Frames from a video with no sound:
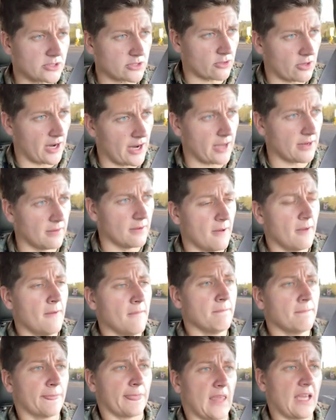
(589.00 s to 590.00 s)
Grant,
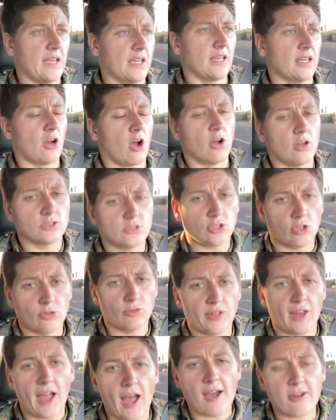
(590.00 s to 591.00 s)
and also
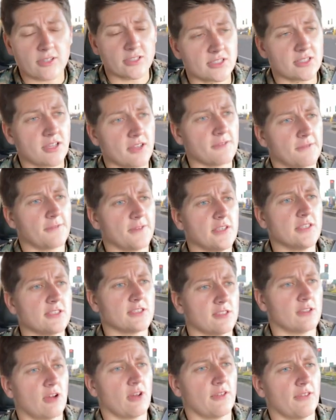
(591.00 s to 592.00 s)
the out-of-state fees
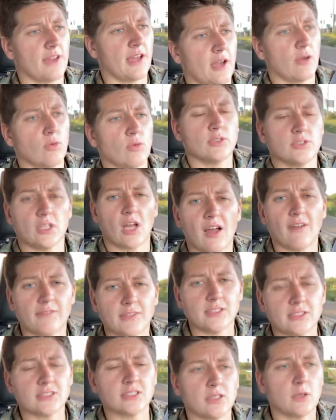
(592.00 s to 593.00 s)
and all that was
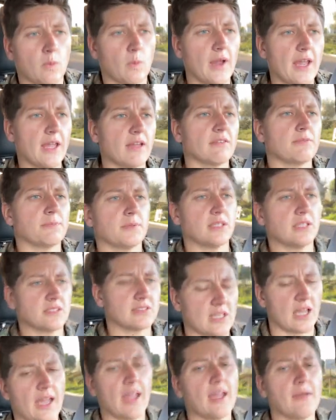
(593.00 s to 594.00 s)
obviously waived because
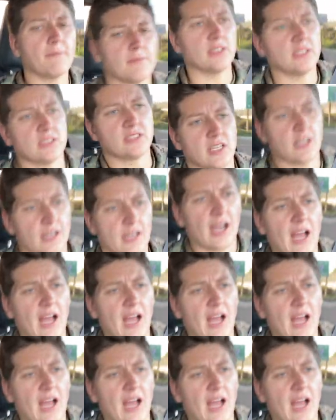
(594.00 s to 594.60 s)
I am military.